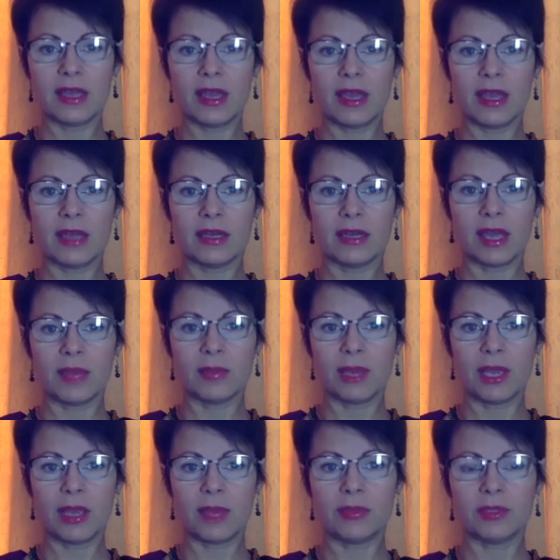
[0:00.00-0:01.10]
and I'm
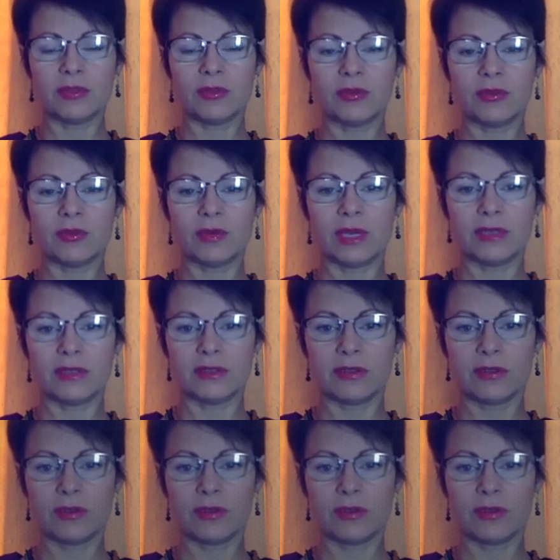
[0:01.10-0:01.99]
happy to answer your